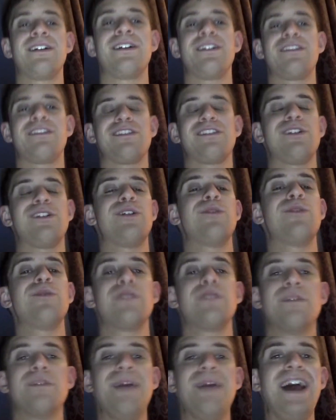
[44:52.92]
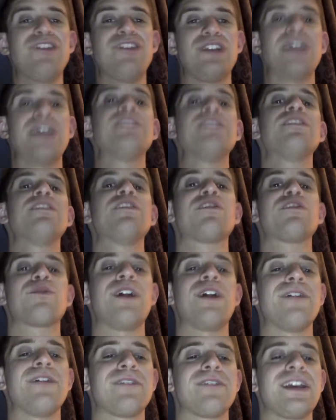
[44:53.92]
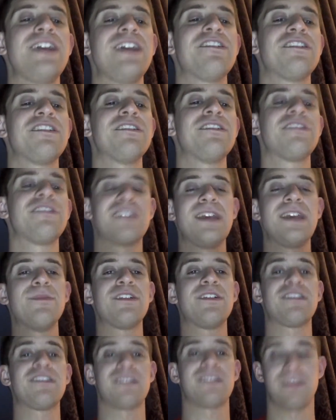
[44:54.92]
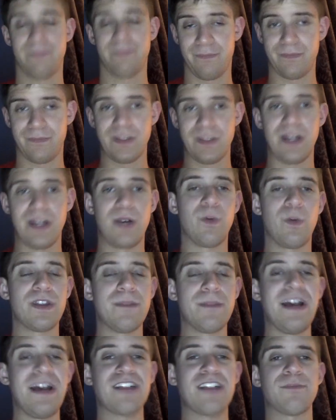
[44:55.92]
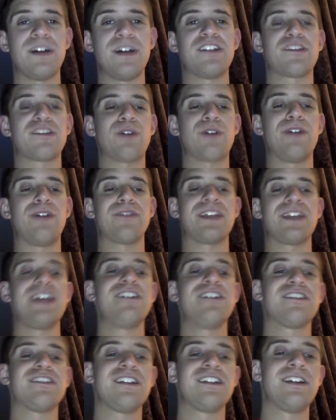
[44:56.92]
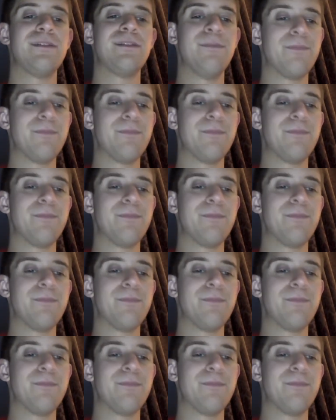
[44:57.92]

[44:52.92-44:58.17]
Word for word: So the match ended in disqualification. Sheamus uh, won the match by disqualification.